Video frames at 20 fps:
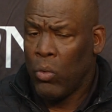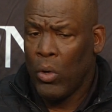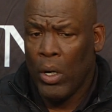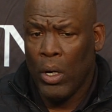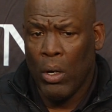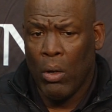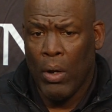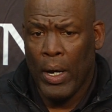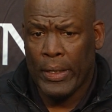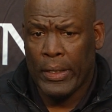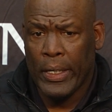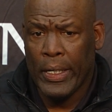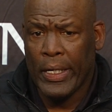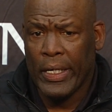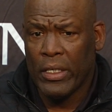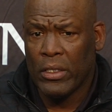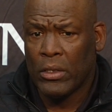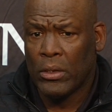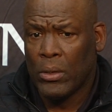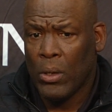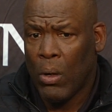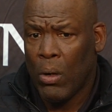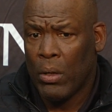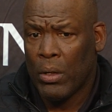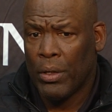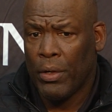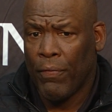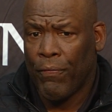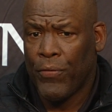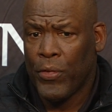Well, I think it
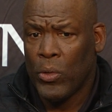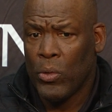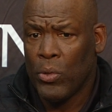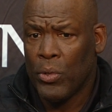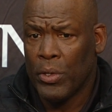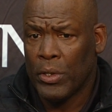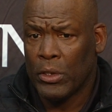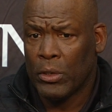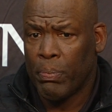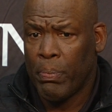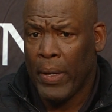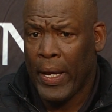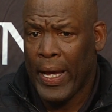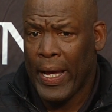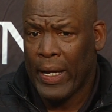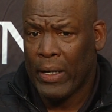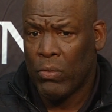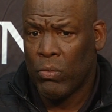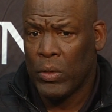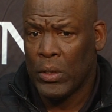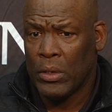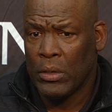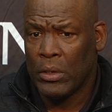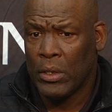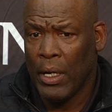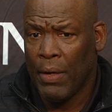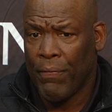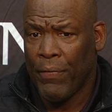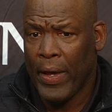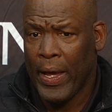started a few years back when
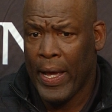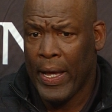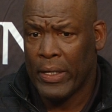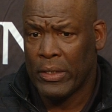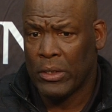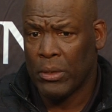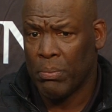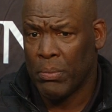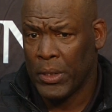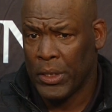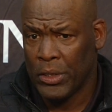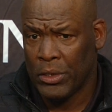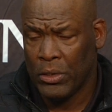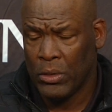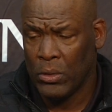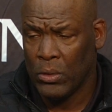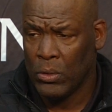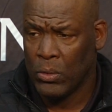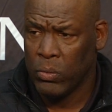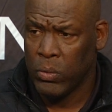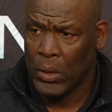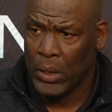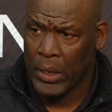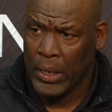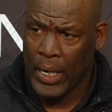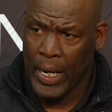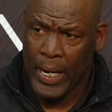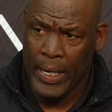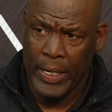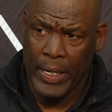Jeff had some issues with a
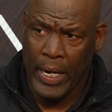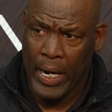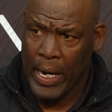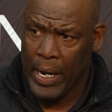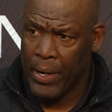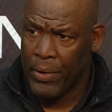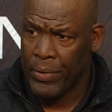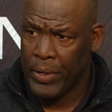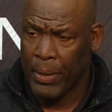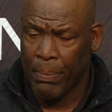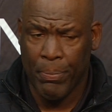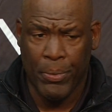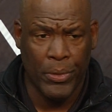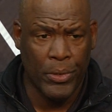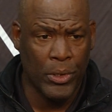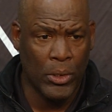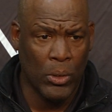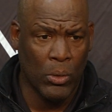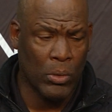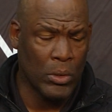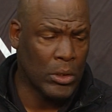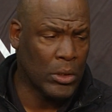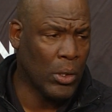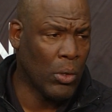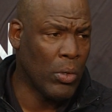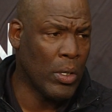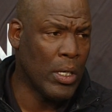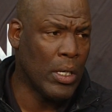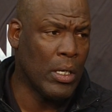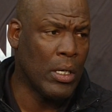guy he hired at Purdue. And
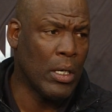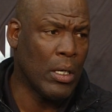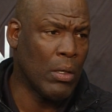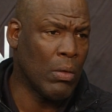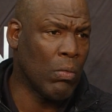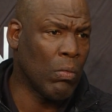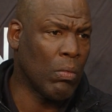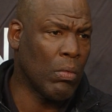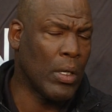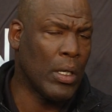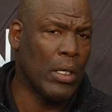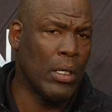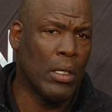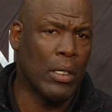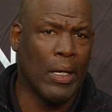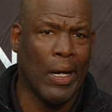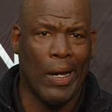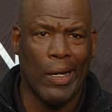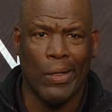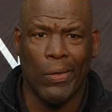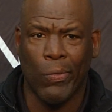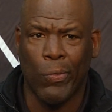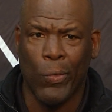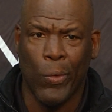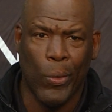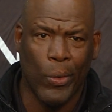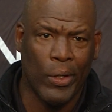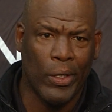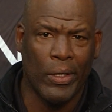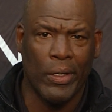so he kind of
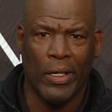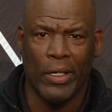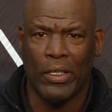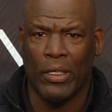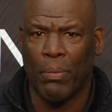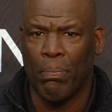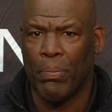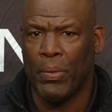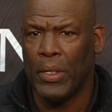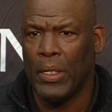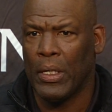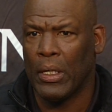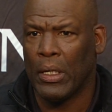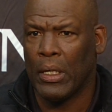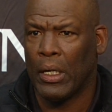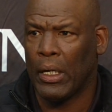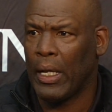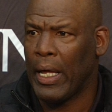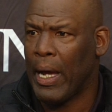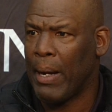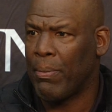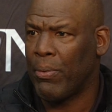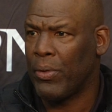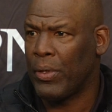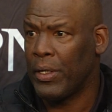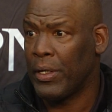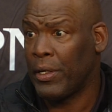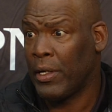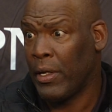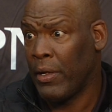wanted it to be a
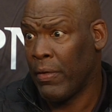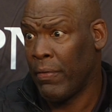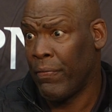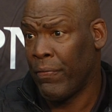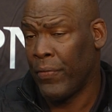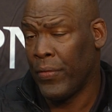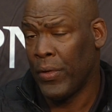collaborative